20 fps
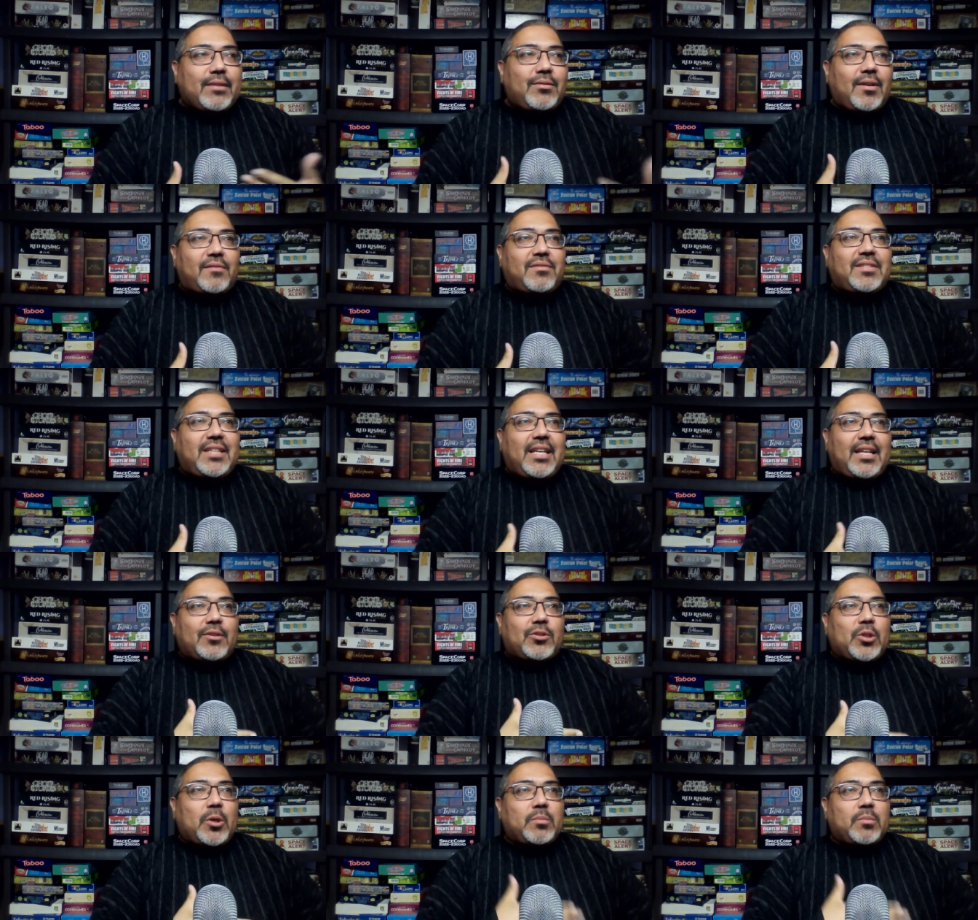to have seen
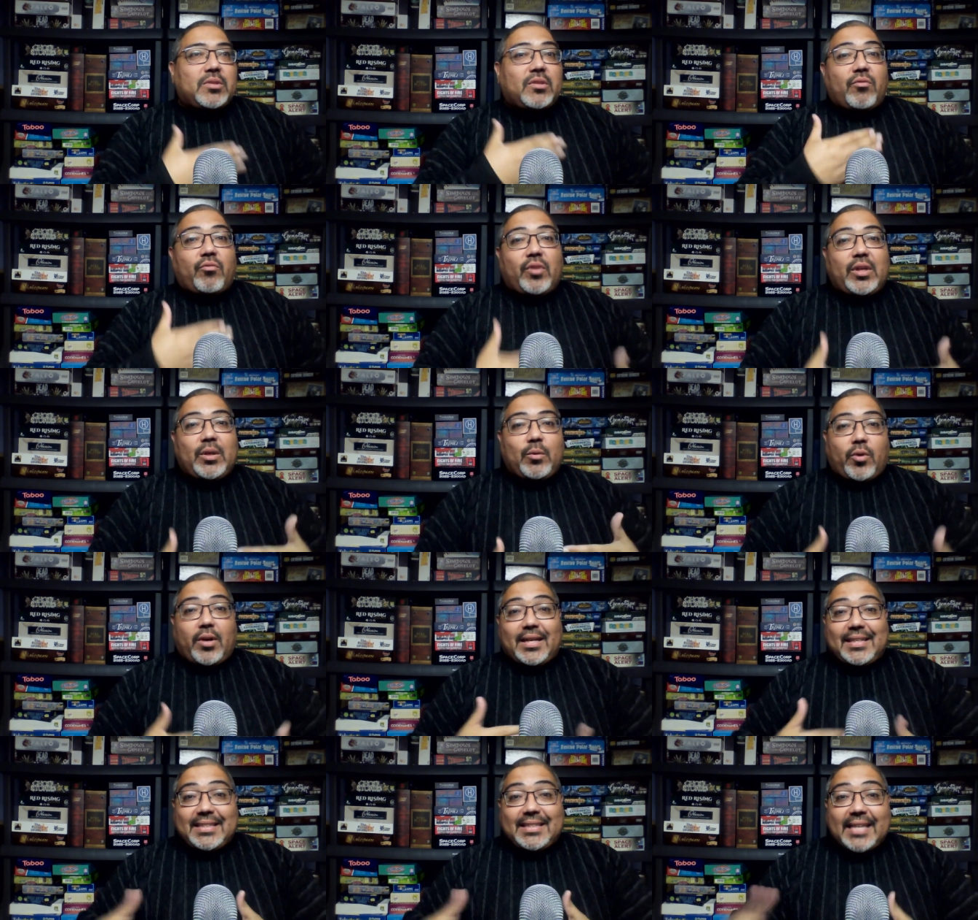in terms of the
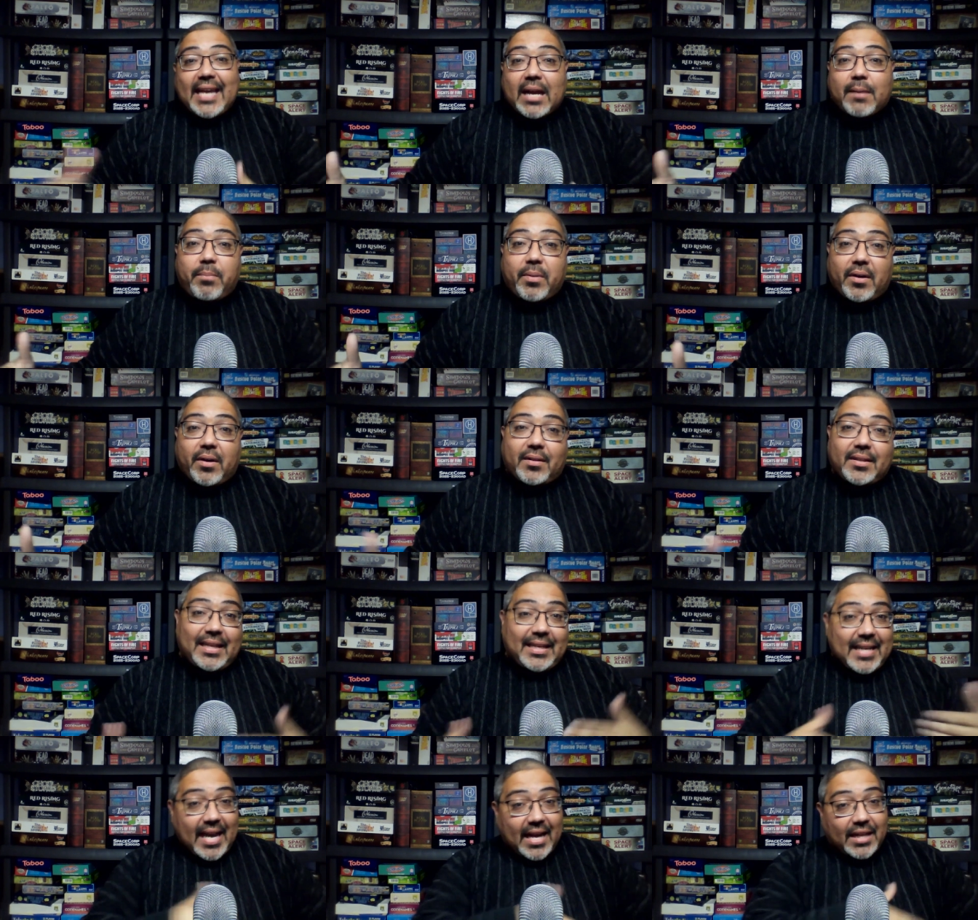rework deck
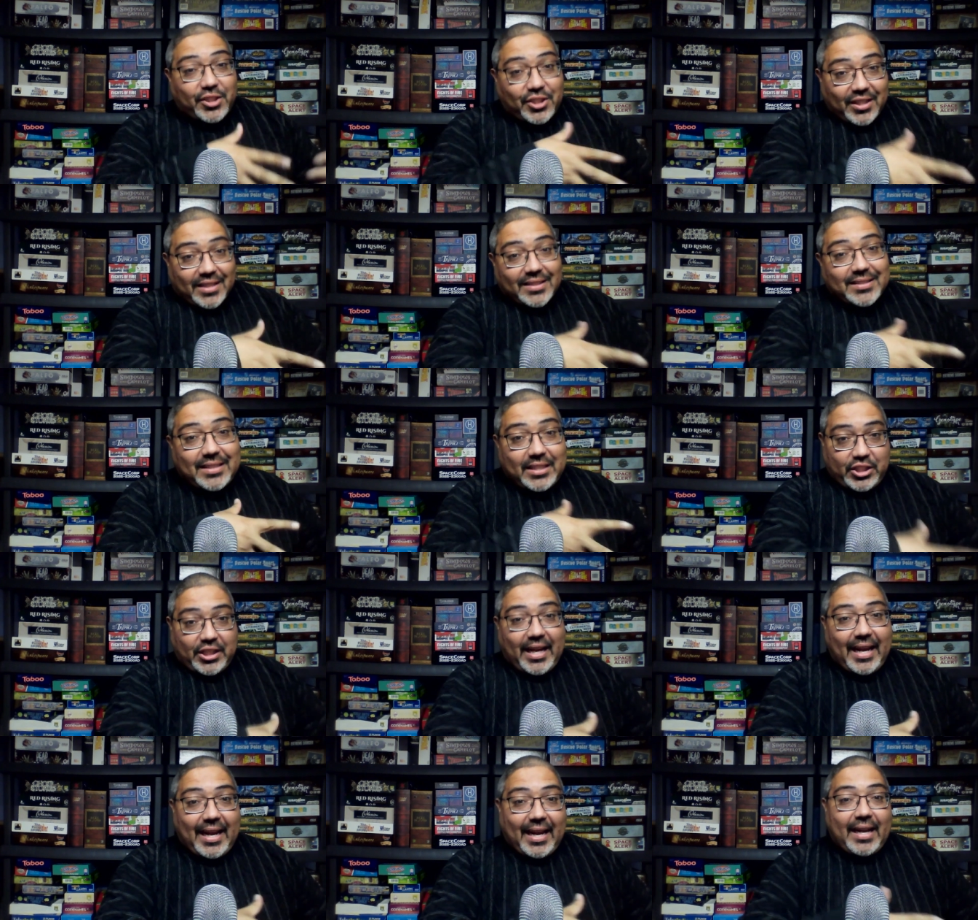building, not just the
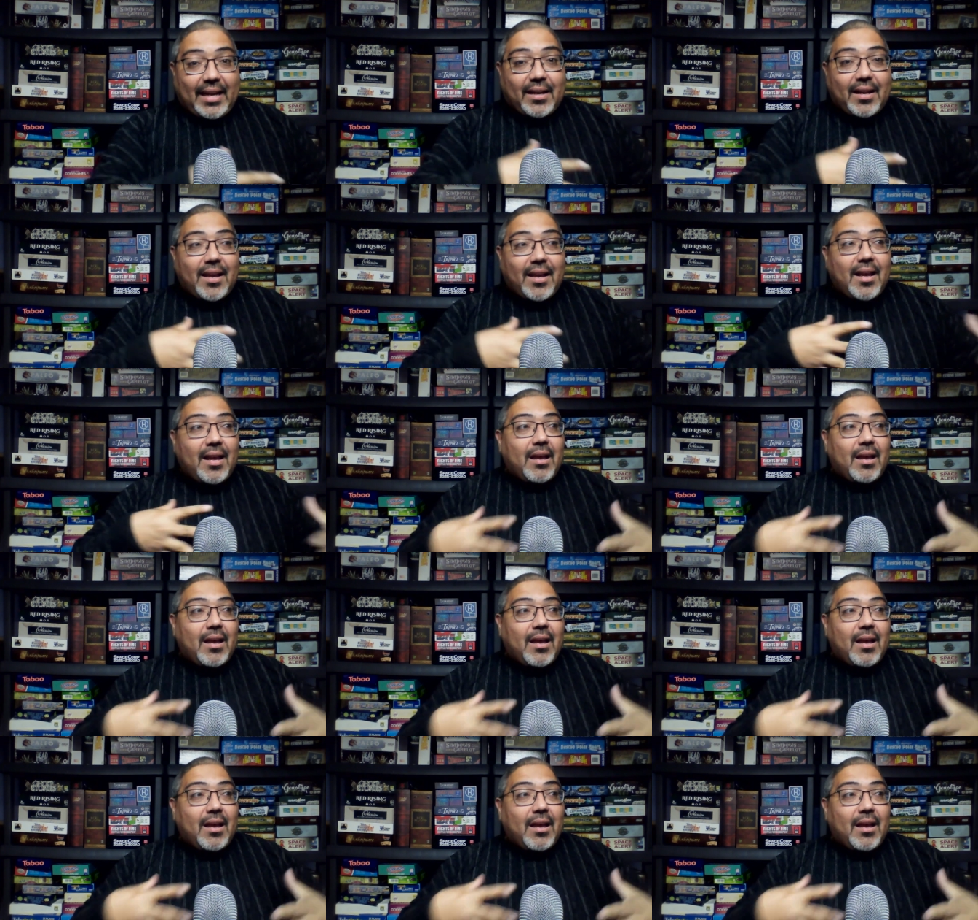chain,